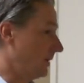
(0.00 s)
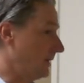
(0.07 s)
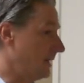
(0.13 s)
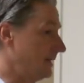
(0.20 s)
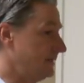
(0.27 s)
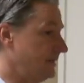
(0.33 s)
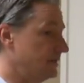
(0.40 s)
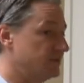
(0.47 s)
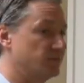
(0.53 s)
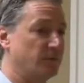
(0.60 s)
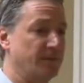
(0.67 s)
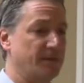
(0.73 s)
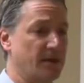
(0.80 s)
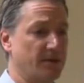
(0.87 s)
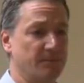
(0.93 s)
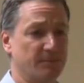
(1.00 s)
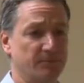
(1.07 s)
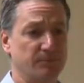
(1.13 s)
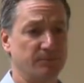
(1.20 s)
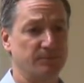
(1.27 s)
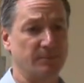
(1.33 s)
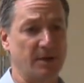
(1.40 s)
Any ideas what that
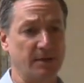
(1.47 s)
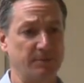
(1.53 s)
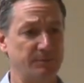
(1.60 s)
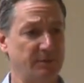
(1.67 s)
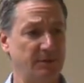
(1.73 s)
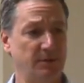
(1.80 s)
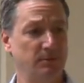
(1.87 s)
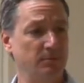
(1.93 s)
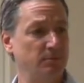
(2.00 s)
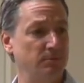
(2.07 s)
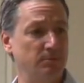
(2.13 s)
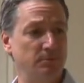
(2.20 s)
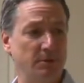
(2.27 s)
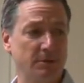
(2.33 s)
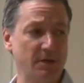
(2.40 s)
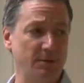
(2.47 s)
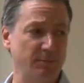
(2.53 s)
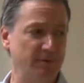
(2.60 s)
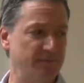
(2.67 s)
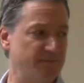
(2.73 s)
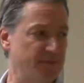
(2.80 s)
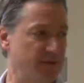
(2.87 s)
might be? a
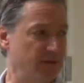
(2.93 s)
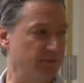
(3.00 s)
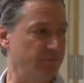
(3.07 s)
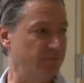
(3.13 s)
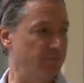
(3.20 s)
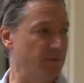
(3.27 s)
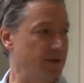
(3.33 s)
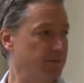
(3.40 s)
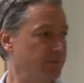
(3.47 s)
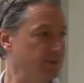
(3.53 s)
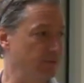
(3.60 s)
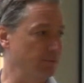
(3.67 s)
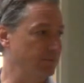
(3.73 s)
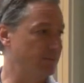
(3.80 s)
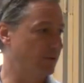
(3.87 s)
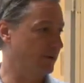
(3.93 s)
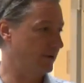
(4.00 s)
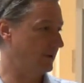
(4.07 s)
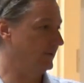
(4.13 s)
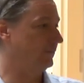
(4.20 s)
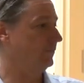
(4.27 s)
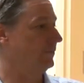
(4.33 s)
couple of things might be
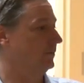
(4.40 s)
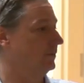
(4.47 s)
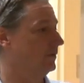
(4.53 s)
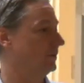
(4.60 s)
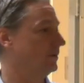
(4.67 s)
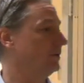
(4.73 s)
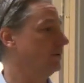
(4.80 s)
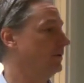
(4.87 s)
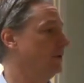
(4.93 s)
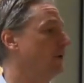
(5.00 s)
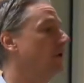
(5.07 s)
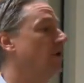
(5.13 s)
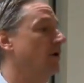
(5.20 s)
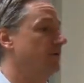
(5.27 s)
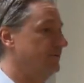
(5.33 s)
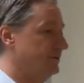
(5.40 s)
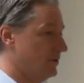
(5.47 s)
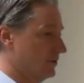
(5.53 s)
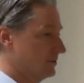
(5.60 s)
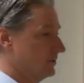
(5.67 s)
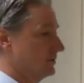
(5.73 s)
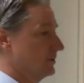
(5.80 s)
reported as overdoses.
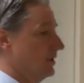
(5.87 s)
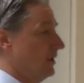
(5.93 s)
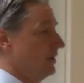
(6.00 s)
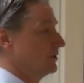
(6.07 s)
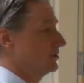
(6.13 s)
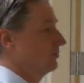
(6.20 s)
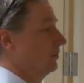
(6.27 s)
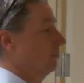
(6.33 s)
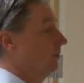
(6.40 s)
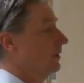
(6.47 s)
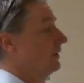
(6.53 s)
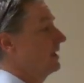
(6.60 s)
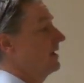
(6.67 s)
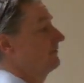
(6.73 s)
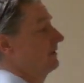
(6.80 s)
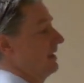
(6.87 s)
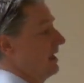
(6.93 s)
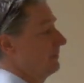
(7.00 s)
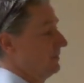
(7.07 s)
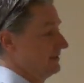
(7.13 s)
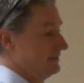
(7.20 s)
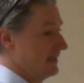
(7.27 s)
overdoses. So we really have an
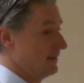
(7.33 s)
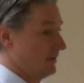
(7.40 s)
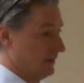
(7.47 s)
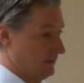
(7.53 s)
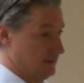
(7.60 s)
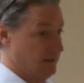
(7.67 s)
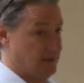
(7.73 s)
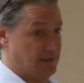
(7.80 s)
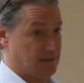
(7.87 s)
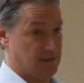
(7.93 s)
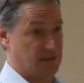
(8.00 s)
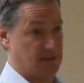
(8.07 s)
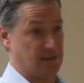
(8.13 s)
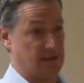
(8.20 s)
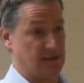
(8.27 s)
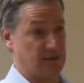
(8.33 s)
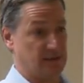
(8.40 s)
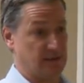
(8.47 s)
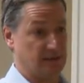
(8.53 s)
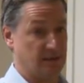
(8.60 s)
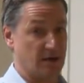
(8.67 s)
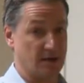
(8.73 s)
epidemic in, in